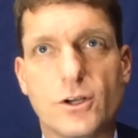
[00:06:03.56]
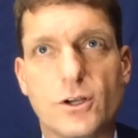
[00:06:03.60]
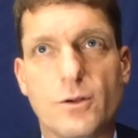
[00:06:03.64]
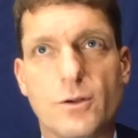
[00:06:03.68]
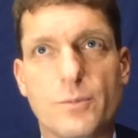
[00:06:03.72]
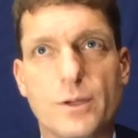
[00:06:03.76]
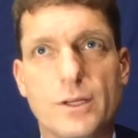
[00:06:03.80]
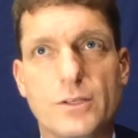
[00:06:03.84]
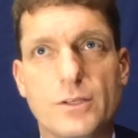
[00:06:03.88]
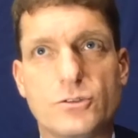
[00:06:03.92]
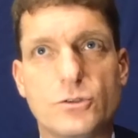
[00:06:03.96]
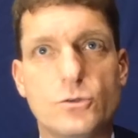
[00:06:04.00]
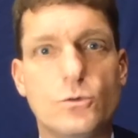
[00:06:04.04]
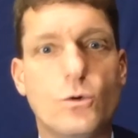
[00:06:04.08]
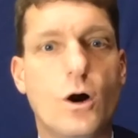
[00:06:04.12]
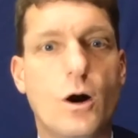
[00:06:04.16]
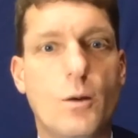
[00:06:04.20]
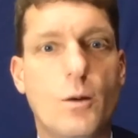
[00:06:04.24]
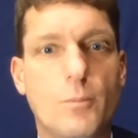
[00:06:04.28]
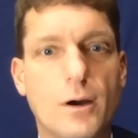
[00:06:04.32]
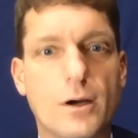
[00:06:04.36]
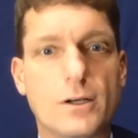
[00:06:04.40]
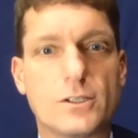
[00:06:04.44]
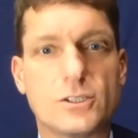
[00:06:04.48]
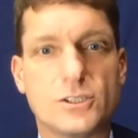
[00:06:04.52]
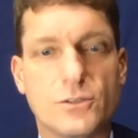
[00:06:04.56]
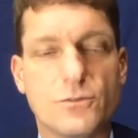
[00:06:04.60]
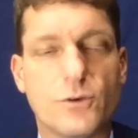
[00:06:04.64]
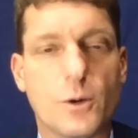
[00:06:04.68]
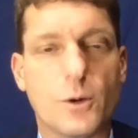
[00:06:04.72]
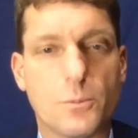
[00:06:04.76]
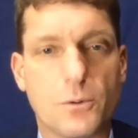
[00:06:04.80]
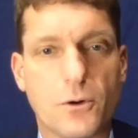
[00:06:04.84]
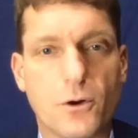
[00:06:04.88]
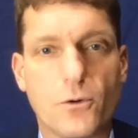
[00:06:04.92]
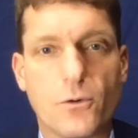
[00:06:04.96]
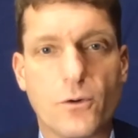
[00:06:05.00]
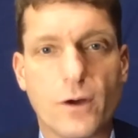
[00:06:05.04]
to be two hallmarks of our
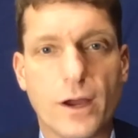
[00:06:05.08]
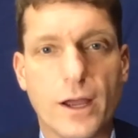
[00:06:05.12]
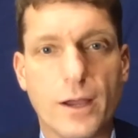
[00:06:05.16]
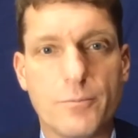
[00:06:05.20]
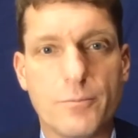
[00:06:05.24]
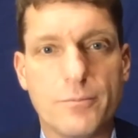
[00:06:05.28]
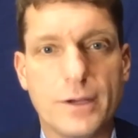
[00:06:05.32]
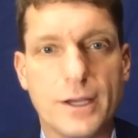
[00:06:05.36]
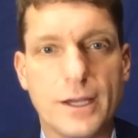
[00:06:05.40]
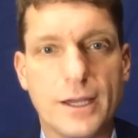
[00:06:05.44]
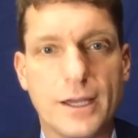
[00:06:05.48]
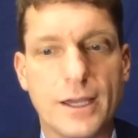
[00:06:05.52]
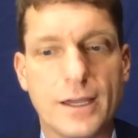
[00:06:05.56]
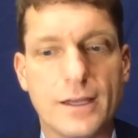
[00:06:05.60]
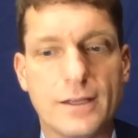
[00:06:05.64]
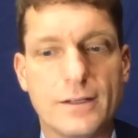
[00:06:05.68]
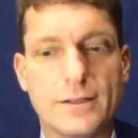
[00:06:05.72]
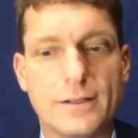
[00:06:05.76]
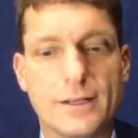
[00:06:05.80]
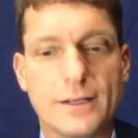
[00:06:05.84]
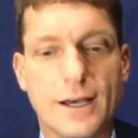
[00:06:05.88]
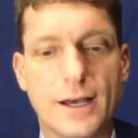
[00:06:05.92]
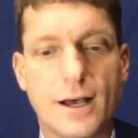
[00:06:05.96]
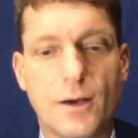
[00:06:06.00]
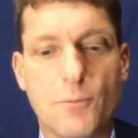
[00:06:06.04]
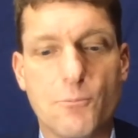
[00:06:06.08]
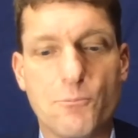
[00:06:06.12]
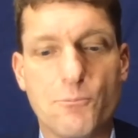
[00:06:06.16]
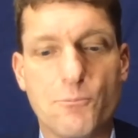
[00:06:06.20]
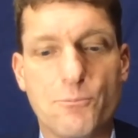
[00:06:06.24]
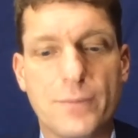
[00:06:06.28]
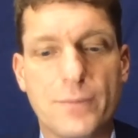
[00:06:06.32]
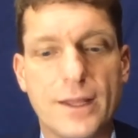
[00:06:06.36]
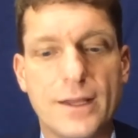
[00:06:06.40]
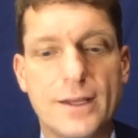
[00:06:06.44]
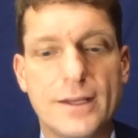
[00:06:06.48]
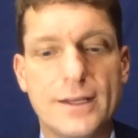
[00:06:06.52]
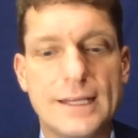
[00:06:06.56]
program, and um,
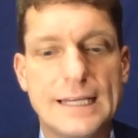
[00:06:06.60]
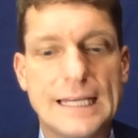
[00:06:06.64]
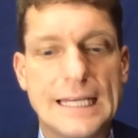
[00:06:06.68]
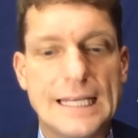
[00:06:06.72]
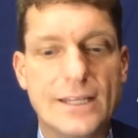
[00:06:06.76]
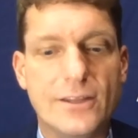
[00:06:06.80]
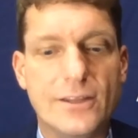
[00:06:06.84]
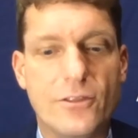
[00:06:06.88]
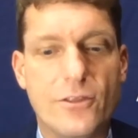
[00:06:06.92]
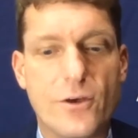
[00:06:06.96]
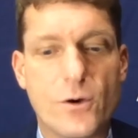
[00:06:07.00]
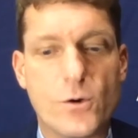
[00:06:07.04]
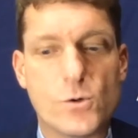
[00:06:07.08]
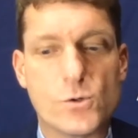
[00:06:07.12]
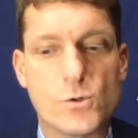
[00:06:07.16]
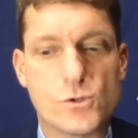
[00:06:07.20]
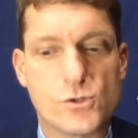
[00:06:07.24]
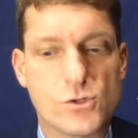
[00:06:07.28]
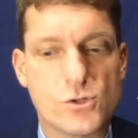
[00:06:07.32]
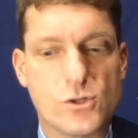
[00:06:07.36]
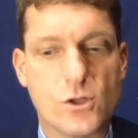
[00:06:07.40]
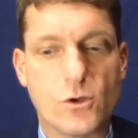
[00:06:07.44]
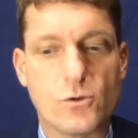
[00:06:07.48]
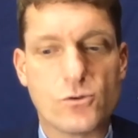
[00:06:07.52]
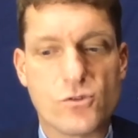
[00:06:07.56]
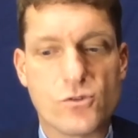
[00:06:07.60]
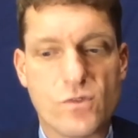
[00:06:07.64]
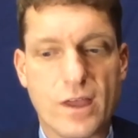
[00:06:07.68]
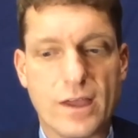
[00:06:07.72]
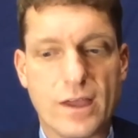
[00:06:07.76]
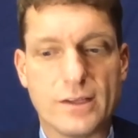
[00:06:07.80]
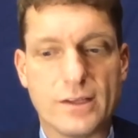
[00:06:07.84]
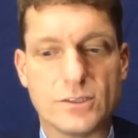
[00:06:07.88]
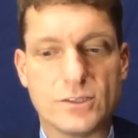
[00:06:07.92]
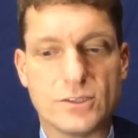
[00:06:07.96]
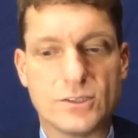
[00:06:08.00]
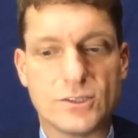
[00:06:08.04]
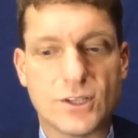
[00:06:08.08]
those those
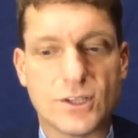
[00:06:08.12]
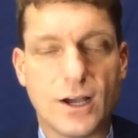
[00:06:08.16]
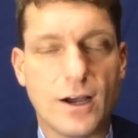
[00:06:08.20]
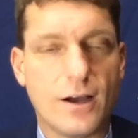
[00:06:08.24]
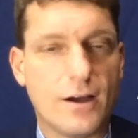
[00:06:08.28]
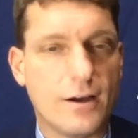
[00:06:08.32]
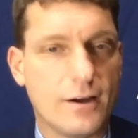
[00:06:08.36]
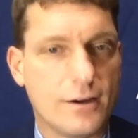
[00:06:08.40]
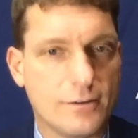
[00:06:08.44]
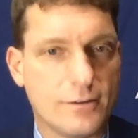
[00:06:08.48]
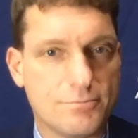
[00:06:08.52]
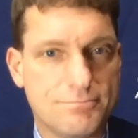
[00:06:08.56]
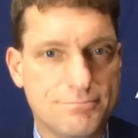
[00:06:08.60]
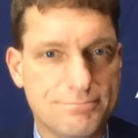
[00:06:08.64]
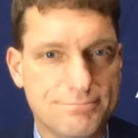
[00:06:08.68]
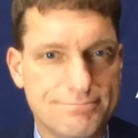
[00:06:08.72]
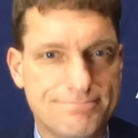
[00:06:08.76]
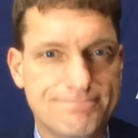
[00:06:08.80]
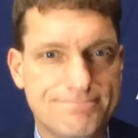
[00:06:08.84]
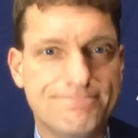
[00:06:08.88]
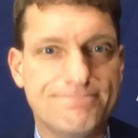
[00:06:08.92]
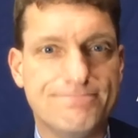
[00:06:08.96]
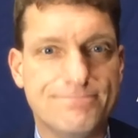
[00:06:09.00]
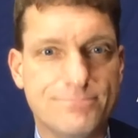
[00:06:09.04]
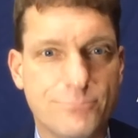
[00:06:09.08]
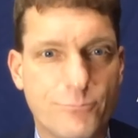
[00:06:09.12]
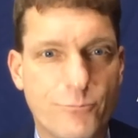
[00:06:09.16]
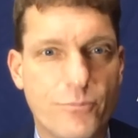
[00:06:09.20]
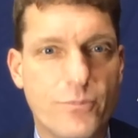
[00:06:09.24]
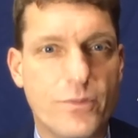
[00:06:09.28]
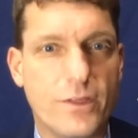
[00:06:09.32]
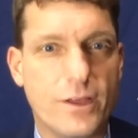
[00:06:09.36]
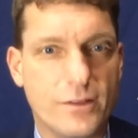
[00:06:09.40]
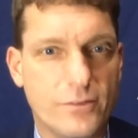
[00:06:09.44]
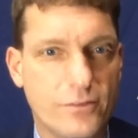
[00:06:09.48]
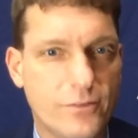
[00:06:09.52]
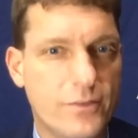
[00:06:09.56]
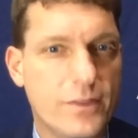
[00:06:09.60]
things are
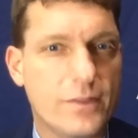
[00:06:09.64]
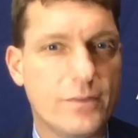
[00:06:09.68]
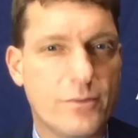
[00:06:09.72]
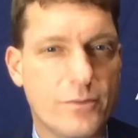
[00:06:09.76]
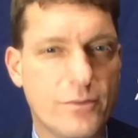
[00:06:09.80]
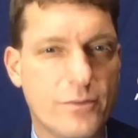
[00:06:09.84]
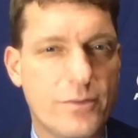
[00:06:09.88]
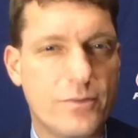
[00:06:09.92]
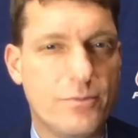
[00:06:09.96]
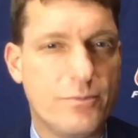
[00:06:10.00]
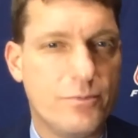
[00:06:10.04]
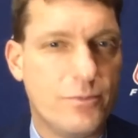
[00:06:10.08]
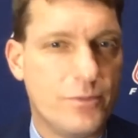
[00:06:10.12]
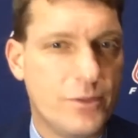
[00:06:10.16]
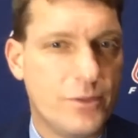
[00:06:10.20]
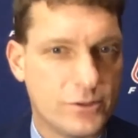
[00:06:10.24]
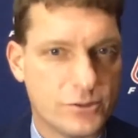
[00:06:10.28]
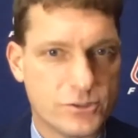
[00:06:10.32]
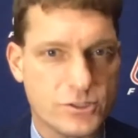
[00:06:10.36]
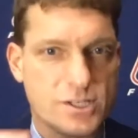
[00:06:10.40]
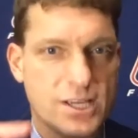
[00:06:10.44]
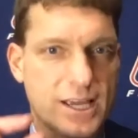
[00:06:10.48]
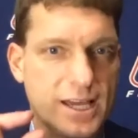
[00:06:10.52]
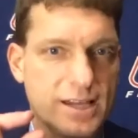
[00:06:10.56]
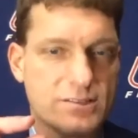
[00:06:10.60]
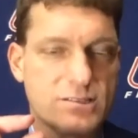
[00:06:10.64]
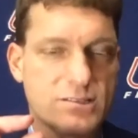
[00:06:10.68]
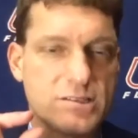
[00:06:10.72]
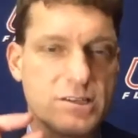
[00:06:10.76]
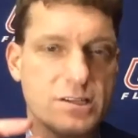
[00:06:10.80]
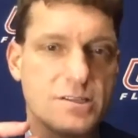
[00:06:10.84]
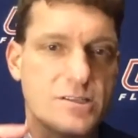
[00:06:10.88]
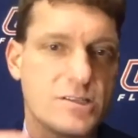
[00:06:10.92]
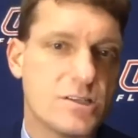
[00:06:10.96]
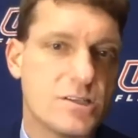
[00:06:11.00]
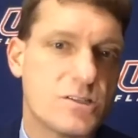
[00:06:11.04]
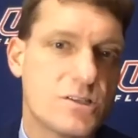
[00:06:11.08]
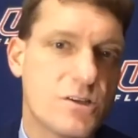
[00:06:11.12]
th- th- there's
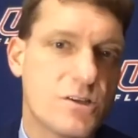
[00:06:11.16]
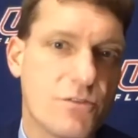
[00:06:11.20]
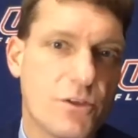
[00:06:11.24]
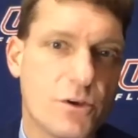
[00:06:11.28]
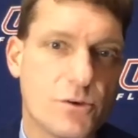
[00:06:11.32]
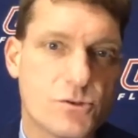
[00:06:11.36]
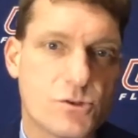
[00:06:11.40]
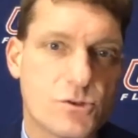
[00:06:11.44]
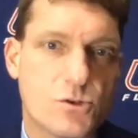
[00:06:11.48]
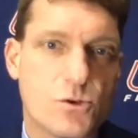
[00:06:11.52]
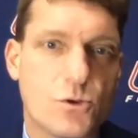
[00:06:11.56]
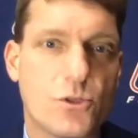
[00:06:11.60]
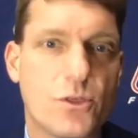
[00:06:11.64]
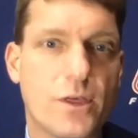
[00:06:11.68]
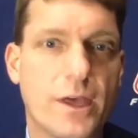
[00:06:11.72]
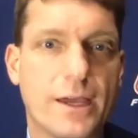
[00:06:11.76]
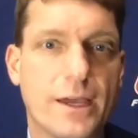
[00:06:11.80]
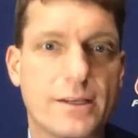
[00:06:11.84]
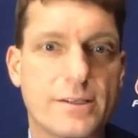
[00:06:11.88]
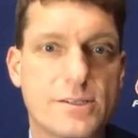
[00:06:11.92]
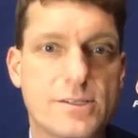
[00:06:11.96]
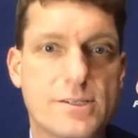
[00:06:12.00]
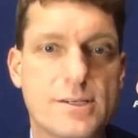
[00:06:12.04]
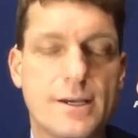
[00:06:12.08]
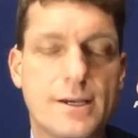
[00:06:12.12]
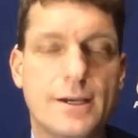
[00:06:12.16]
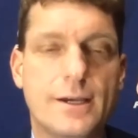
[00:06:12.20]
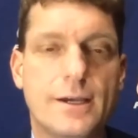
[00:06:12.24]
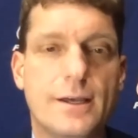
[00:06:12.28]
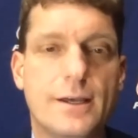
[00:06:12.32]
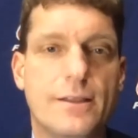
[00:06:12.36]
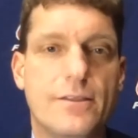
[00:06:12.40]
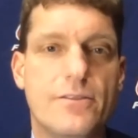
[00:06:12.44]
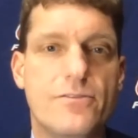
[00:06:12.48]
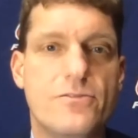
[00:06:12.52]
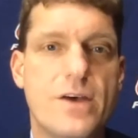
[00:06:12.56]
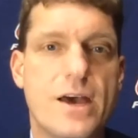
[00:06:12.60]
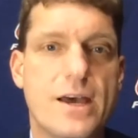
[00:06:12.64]
instances of those two things
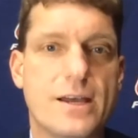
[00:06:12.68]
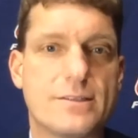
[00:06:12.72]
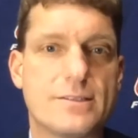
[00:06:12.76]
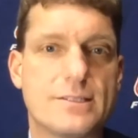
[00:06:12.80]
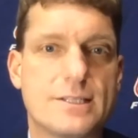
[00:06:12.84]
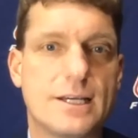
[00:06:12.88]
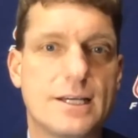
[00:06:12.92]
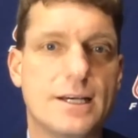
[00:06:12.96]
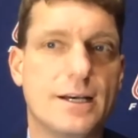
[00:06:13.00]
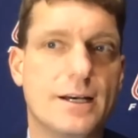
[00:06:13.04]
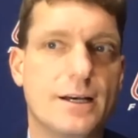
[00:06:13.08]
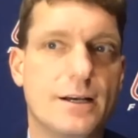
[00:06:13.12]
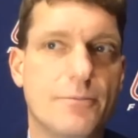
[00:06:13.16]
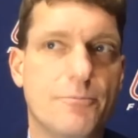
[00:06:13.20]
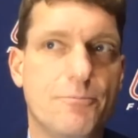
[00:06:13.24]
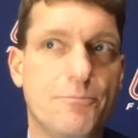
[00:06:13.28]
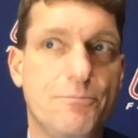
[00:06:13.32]
that uh,